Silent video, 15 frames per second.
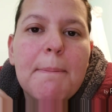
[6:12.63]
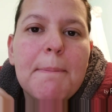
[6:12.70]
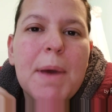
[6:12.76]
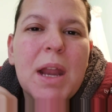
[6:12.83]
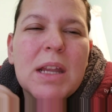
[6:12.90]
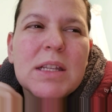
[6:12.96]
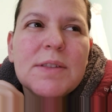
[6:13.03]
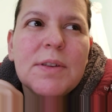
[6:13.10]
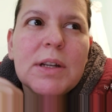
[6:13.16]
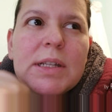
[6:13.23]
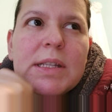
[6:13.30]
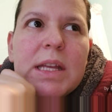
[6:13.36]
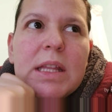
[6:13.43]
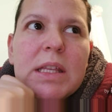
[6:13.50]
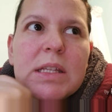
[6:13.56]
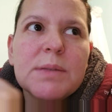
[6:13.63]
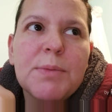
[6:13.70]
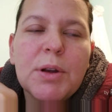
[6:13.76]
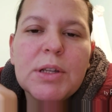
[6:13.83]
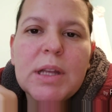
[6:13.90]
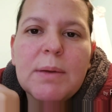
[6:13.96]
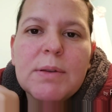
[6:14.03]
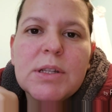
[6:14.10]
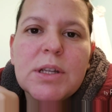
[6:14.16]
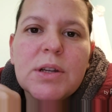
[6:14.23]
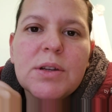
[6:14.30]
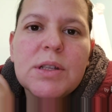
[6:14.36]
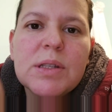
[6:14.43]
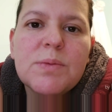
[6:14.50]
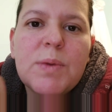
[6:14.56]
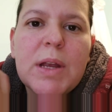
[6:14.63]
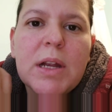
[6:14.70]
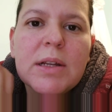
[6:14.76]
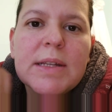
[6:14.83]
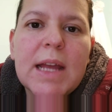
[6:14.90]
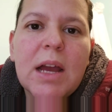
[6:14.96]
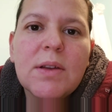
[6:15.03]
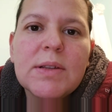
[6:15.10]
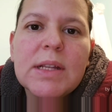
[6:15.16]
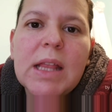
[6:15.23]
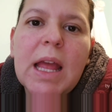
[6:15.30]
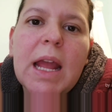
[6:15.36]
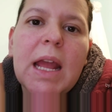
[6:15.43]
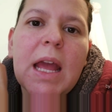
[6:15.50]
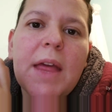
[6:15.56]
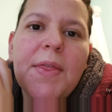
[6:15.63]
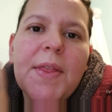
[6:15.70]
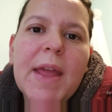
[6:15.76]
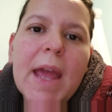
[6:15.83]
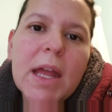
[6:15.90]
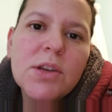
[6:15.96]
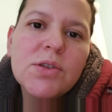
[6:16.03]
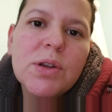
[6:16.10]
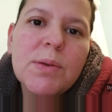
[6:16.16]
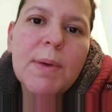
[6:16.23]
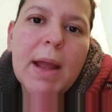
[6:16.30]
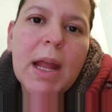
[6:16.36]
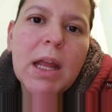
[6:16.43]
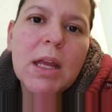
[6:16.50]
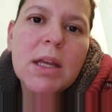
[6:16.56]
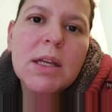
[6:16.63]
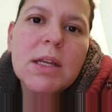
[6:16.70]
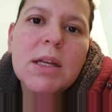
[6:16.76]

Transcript: But as far as like the smoke damage goes, we are down to like the entryway,